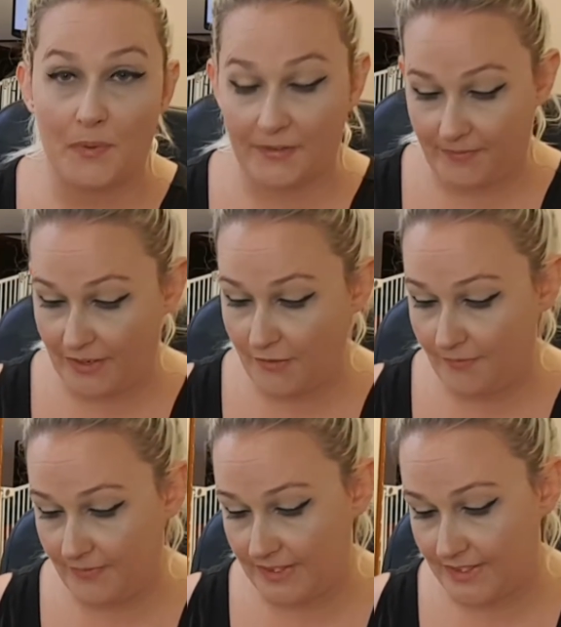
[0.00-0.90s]
but if I
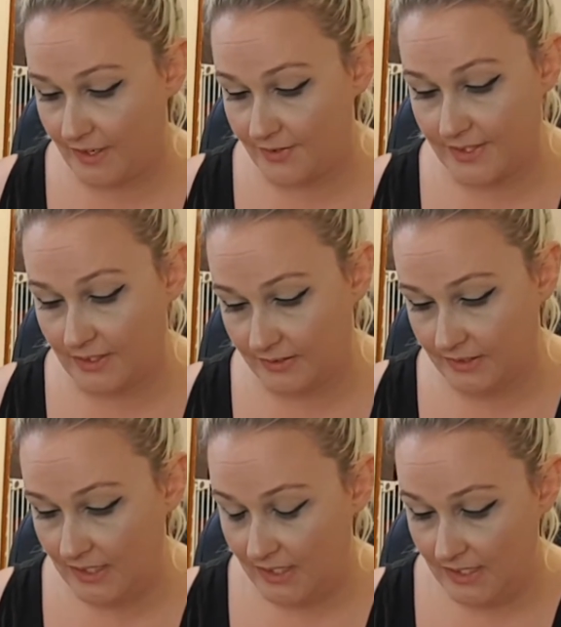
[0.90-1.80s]
don't fit it, I'll sell it.
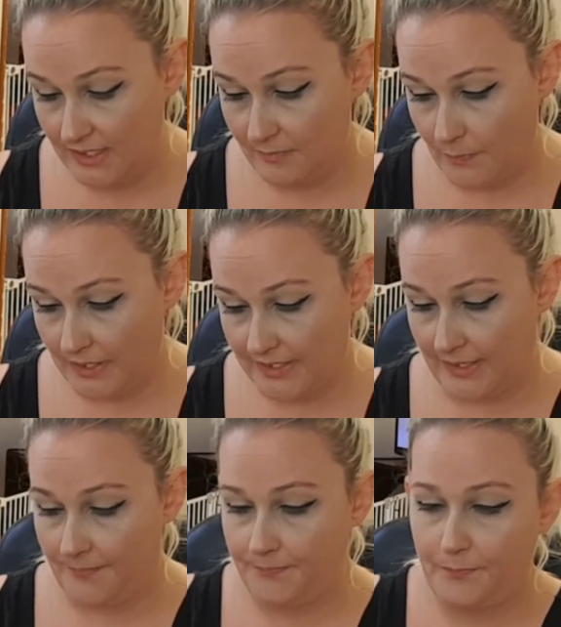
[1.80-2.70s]
But
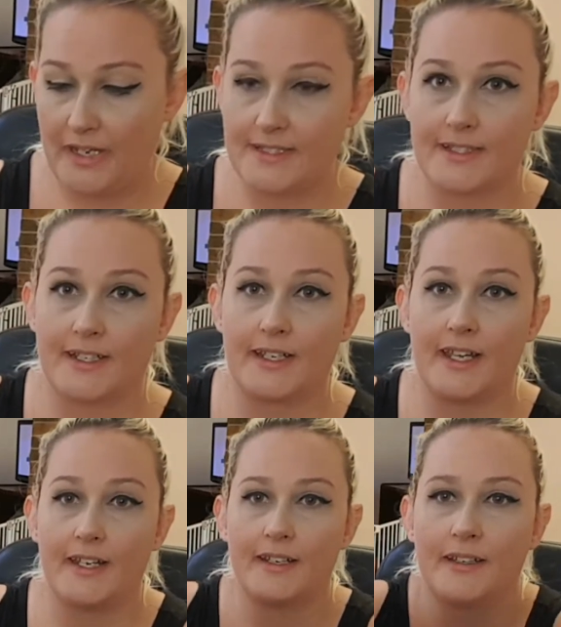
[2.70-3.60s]
yeah, basic
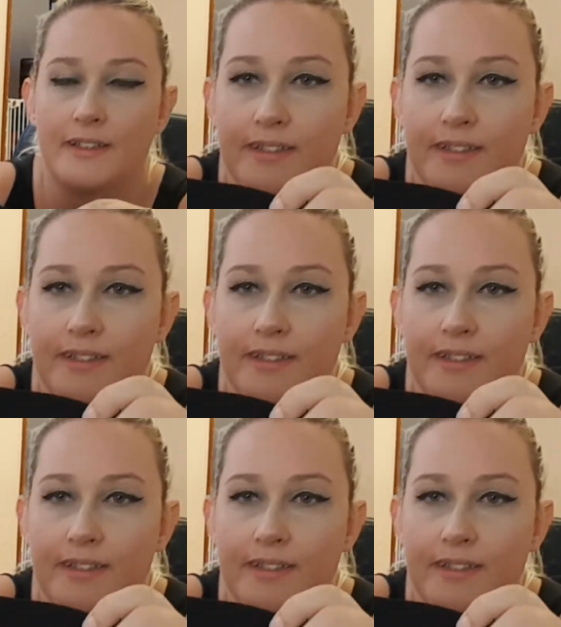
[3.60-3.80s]
again.